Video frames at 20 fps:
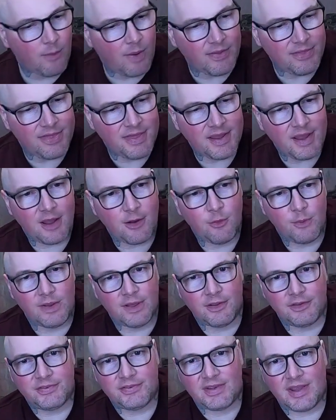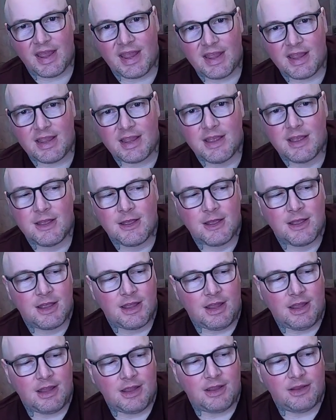One thing I will say
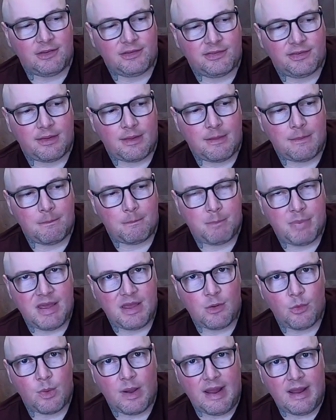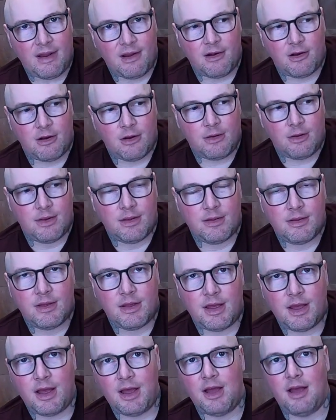is beware
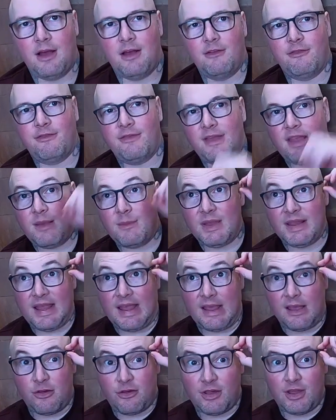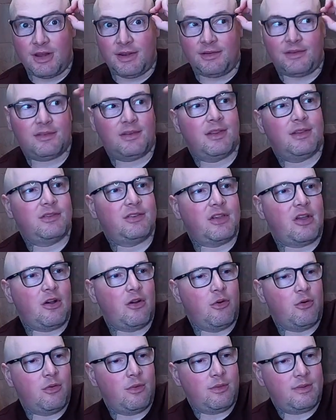of imitations.
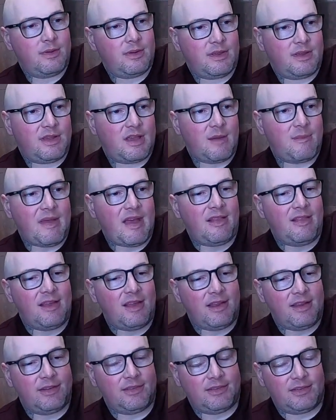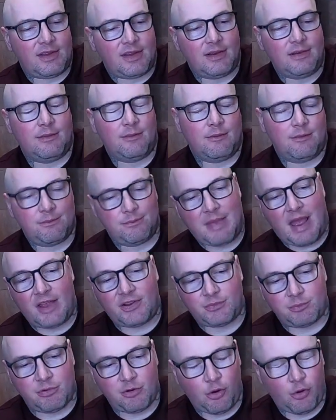So Cabela's and
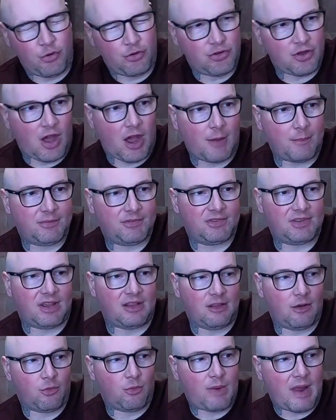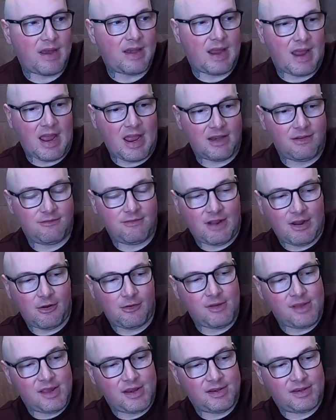Bass Pro Shops sell a redhead
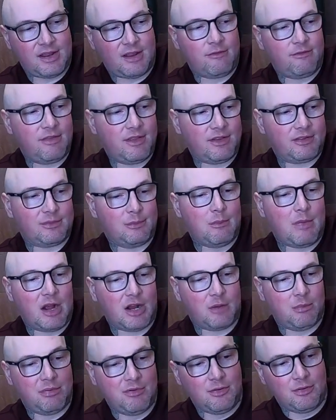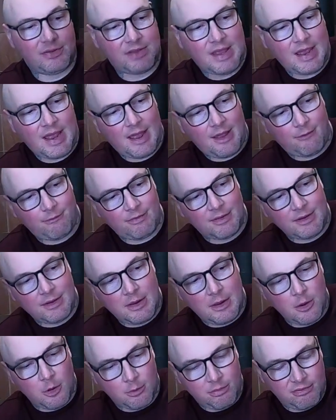variant of this Muck boot that have the
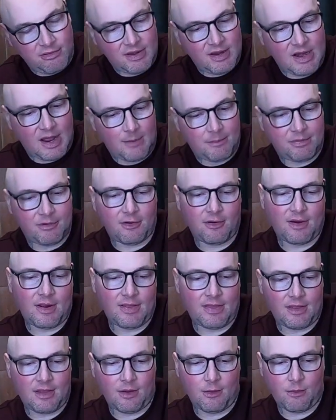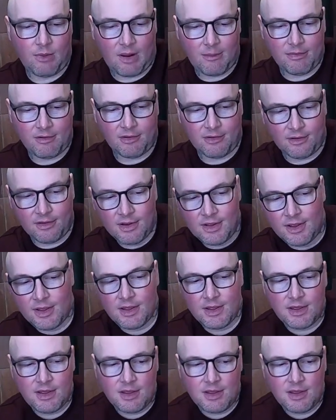neoprene upper and the rubber,